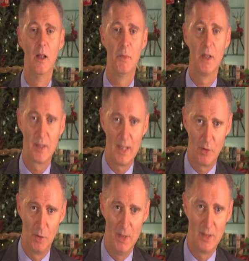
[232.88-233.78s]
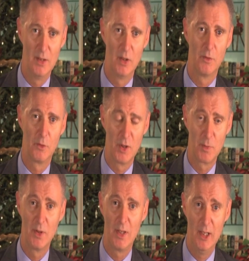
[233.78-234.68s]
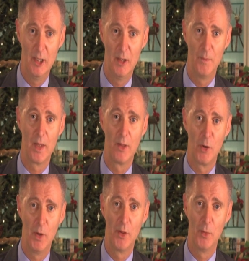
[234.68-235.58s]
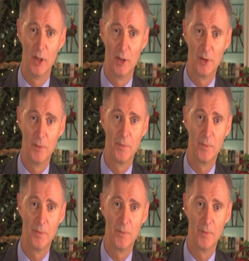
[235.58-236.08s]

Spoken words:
But a central message of Christmas here and throughout the world,